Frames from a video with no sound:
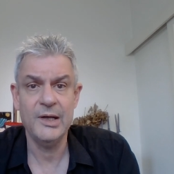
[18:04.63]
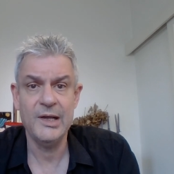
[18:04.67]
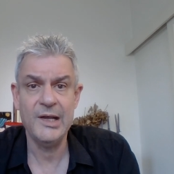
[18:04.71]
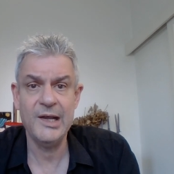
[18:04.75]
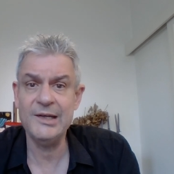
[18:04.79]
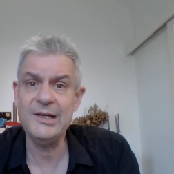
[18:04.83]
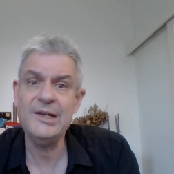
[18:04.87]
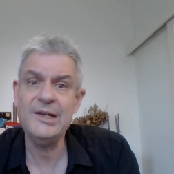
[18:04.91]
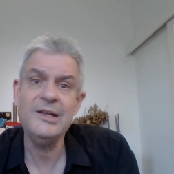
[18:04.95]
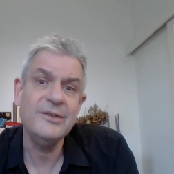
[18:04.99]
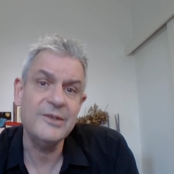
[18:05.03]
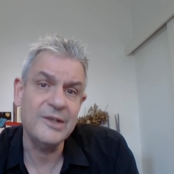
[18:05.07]

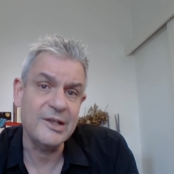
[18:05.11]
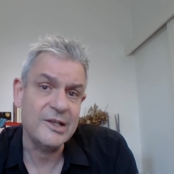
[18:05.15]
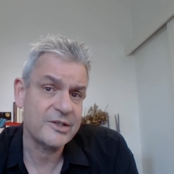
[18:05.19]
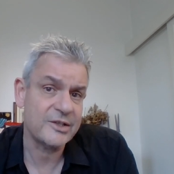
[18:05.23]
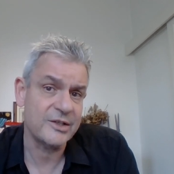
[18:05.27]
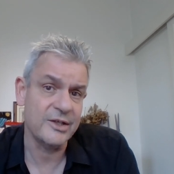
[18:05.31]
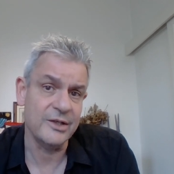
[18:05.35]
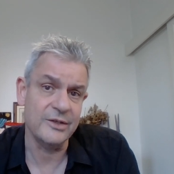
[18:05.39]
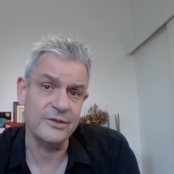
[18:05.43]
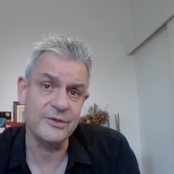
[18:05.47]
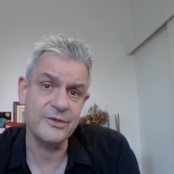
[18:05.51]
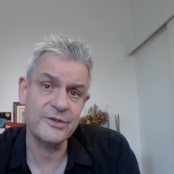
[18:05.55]
and in this
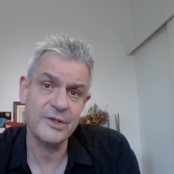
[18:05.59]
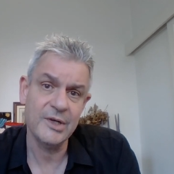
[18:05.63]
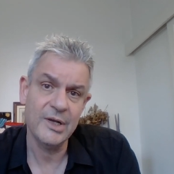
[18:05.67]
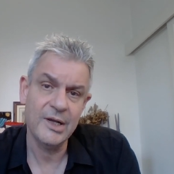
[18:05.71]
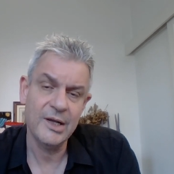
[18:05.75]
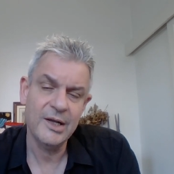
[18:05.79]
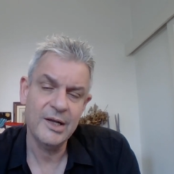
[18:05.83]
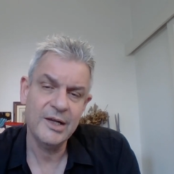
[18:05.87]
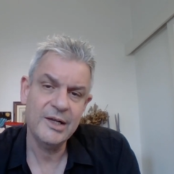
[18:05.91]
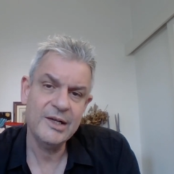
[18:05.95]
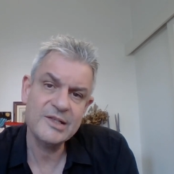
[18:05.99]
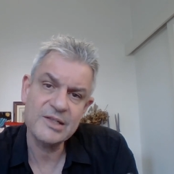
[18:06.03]
sense
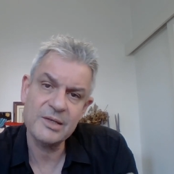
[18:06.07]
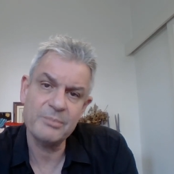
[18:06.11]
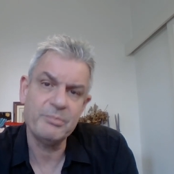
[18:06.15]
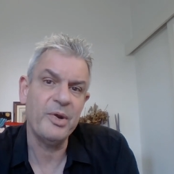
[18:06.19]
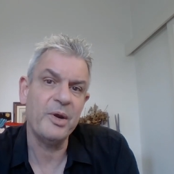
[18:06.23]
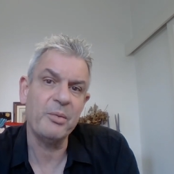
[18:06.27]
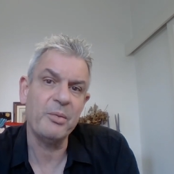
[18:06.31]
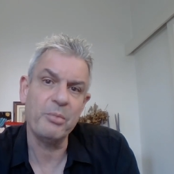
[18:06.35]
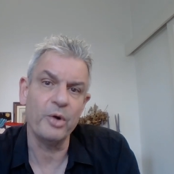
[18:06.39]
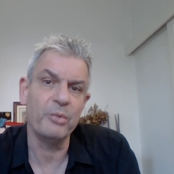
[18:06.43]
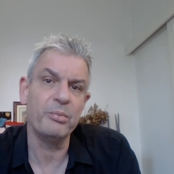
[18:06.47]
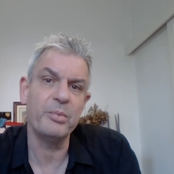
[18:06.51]
is a
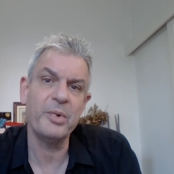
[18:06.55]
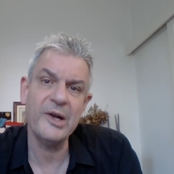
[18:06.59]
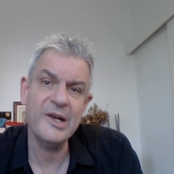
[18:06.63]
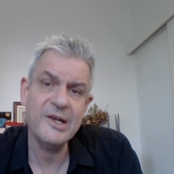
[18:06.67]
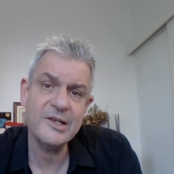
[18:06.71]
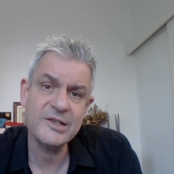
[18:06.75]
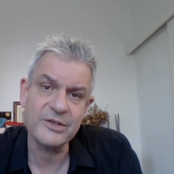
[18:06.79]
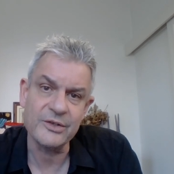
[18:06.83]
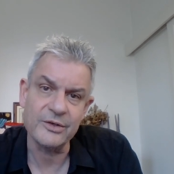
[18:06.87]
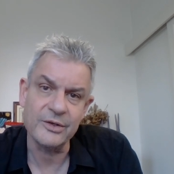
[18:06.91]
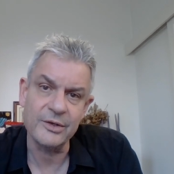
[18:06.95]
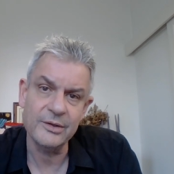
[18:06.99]
people
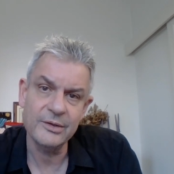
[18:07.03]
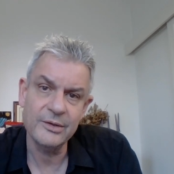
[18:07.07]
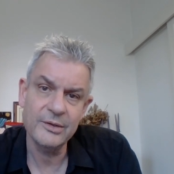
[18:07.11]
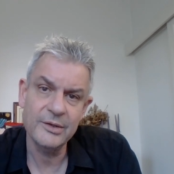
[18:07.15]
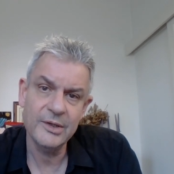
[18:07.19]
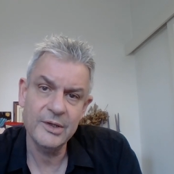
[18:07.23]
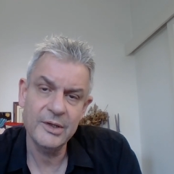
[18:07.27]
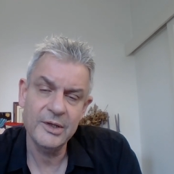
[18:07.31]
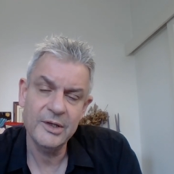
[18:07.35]
pleaser.